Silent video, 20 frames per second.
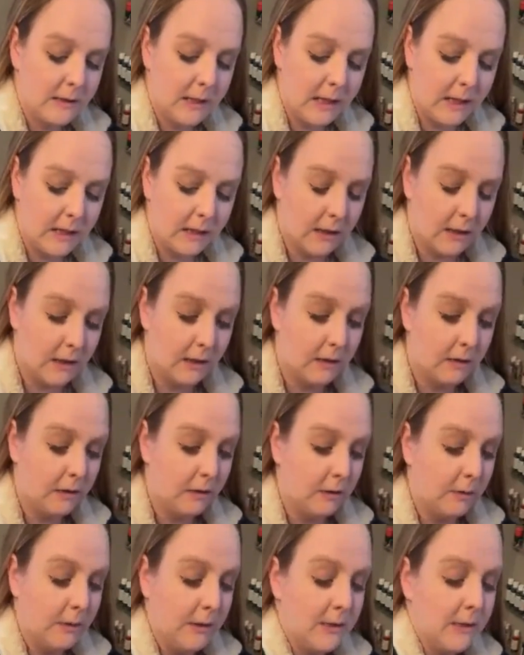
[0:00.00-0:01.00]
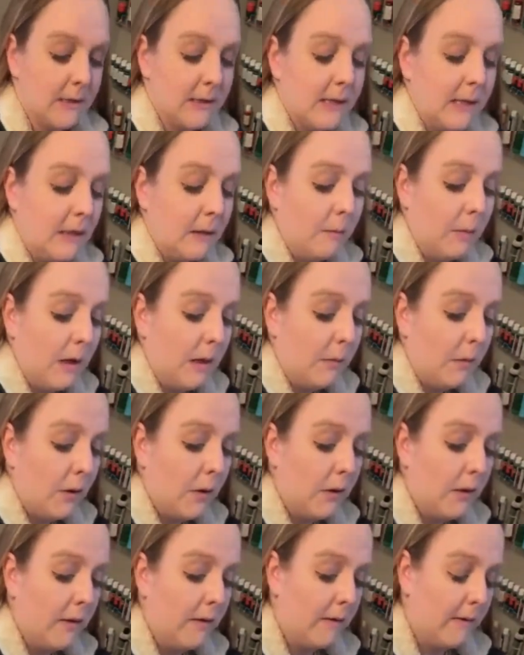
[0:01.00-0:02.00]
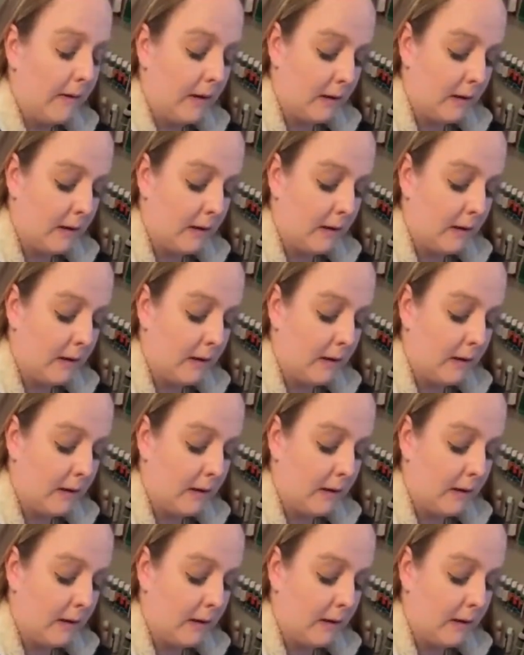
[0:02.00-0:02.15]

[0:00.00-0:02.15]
take a little piece of sandpaper and